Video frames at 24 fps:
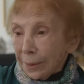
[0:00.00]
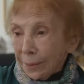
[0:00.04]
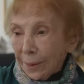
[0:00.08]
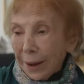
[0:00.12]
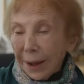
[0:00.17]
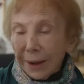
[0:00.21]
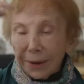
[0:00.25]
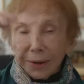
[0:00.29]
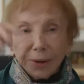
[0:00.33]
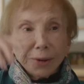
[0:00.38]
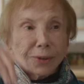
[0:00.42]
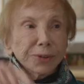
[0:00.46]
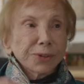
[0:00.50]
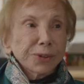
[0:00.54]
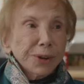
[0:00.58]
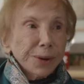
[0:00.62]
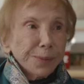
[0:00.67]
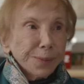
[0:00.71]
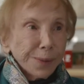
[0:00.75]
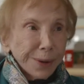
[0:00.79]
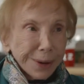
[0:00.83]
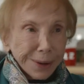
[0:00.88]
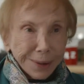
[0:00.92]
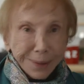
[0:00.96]
around here
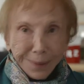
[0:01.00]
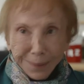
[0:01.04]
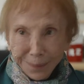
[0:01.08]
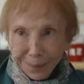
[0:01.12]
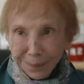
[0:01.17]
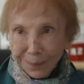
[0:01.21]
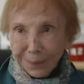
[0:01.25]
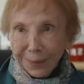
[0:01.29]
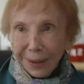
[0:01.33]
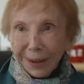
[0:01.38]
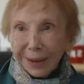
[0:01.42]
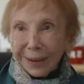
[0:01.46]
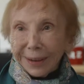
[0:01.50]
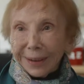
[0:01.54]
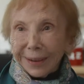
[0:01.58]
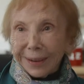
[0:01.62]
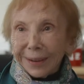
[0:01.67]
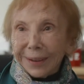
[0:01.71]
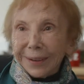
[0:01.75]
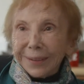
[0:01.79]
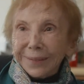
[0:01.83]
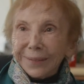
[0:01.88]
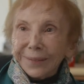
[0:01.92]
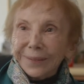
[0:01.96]
somewhere, but
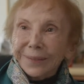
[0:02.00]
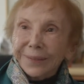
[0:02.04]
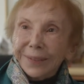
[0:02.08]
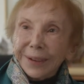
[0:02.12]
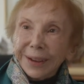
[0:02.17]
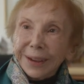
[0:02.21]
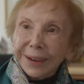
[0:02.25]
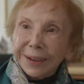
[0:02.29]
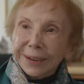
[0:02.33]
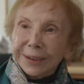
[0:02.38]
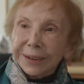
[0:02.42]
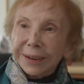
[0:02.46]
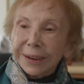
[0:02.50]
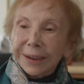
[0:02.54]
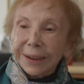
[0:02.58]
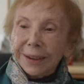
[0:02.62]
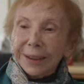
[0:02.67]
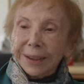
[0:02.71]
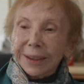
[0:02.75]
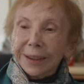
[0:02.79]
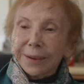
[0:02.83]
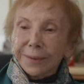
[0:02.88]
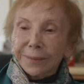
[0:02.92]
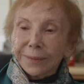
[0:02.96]

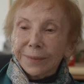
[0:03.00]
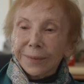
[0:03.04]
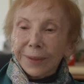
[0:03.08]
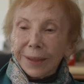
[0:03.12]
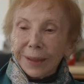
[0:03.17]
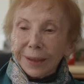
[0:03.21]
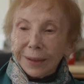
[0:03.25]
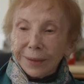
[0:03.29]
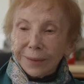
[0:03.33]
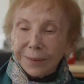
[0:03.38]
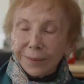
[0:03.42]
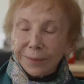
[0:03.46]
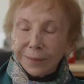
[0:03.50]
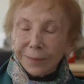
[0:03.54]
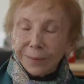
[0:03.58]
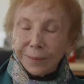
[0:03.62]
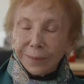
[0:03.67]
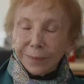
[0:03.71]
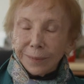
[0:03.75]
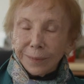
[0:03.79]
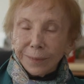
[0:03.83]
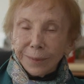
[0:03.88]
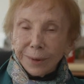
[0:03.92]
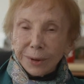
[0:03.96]
it
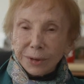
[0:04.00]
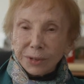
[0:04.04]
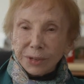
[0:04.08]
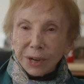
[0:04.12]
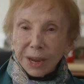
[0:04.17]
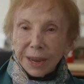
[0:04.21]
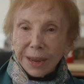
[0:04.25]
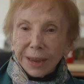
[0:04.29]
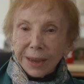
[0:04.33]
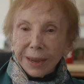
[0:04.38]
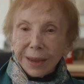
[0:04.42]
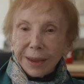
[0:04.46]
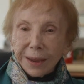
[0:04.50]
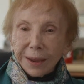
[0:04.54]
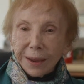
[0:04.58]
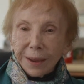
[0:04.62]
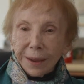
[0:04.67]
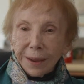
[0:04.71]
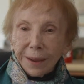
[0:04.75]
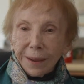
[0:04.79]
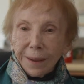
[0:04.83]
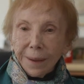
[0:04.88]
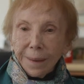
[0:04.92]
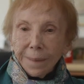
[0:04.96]
was a
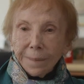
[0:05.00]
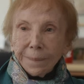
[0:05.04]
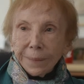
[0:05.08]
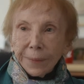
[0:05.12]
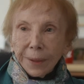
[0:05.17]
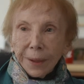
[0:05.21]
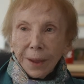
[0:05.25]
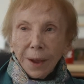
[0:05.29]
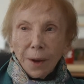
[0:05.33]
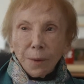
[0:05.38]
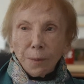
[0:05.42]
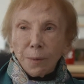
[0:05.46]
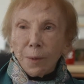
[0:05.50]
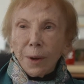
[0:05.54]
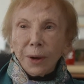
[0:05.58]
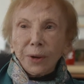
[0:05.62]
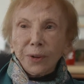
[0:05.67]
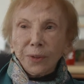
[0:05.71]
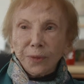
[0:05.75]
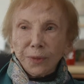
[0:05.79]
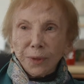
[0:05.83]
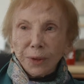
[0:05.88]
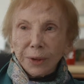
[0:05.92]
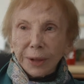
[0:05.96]

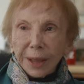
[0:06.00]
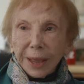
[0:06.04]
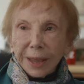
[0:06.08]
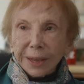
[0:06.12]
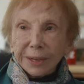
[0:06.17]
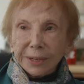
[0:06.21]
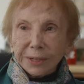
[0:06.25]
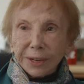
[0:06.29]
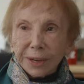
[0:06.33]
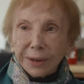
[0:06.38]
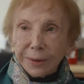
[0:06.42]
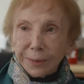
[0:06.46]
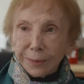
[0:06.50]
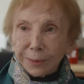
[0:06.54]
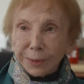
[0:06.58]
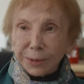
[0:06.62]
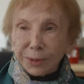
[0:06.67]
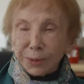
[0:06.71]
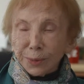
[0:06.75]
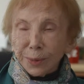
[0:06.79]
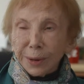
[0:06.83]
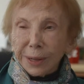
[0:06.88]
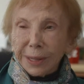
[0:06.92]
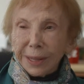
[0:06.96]
wonderful case, and it
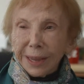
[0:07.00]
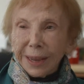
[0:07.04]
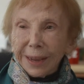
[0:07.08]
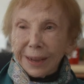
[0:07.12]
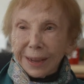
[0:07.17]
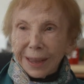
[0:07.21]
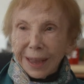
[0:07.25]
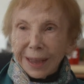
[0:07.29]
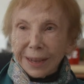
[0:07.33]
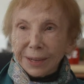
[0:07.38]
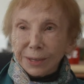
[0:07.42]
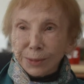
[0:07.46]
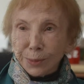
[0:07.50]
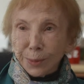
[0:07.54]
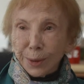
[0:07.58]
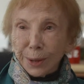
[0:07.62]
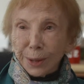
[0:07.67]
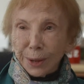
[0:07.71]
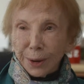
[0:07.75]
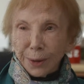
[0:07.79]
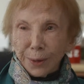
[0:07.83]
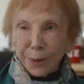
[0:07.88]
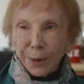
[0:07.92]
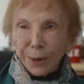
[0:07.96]
was really a case where
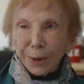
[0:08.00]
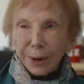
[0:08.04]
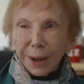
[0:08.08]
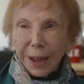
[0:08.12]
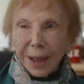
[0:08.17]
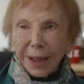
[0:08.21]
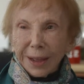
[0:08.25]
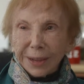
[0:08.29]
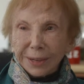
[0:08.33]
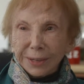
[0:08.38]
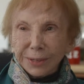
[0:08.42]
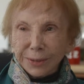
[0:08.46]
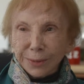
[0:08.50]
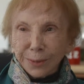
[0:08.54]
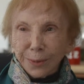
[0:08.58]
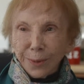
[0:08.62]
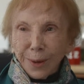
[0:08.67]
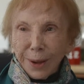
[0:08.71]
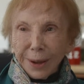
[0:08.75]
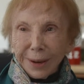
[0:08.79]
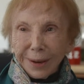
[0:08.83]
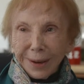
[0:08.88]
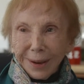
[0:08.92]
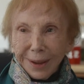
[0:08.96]
the good guys
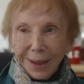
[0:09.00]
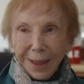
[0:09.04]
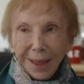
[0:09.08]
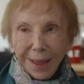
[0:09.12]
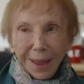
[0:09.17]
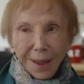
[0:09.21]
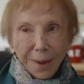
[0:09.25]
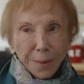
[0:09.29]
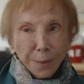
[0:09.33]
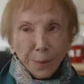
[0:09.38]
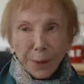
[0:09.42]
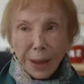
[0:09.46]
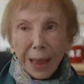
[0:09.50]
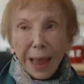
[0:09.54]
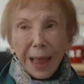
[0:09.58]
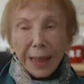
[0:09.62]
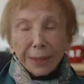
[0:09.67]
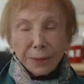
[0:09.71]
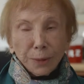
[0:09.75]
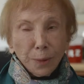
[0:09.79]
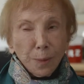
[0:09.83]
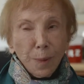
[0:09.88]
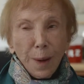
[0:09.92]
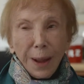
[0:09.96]
won. We
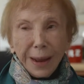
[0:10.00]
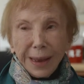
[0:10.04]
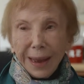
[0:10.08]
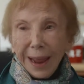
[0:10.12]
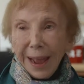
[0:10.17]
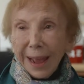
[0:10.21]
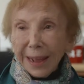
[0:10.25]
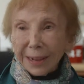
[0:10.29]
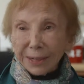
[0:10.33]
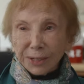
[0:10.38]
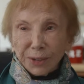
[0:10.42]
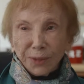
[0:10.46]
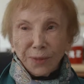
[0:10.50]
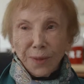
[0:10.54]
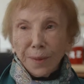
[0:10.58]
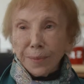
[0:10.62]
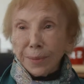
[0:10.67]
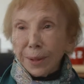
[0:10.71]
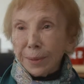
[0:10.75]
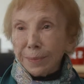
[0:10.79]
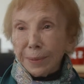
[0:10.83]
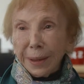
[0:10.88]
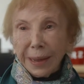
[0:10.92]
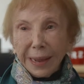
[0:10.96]
had the white hats
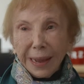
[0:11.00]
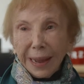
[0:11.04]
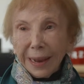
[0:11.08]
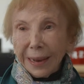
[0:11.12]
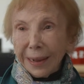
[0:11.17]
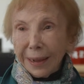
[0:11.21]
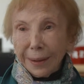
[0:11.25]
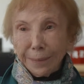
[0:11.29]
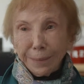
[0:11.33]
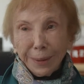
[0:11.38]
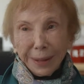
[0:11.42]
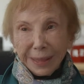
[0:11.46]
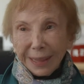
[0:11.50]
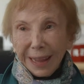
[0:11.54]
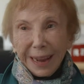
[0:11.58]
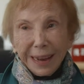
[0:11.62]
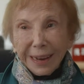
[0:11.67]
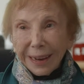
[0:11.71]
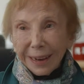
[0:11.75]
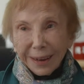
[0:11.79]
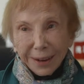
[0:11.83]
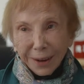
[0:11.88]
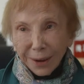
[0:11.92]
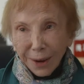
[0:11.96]
from the beginning, but they
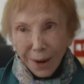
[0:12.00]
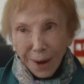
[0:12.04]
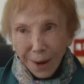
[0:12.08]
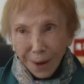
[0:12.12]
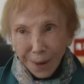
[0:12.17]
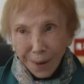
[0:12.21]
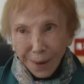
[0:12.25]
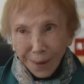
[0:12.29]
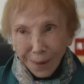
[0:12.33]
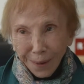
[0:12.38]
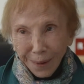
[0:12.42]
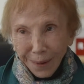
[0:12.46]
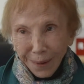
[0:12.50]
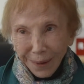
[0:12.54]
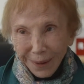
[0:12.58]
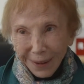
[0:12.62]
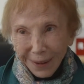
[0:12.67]
didn't know.